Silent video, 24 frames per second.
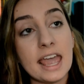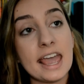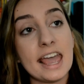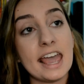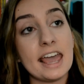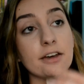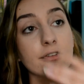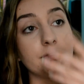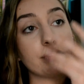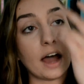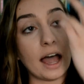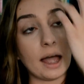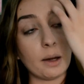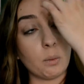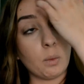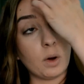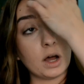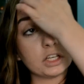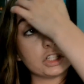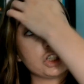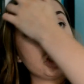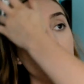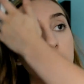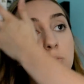if I
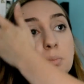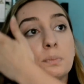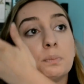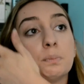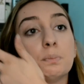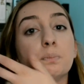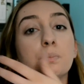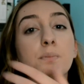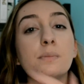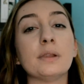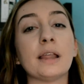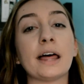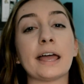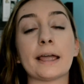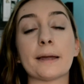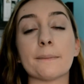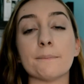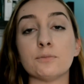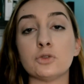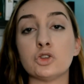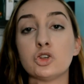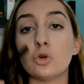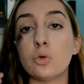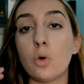want to
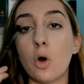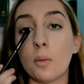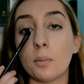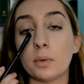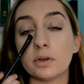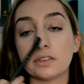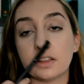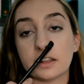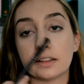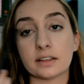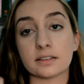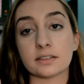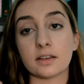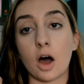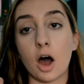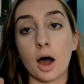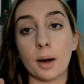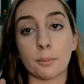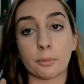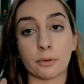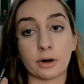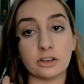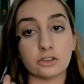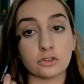like do almost like this ombre.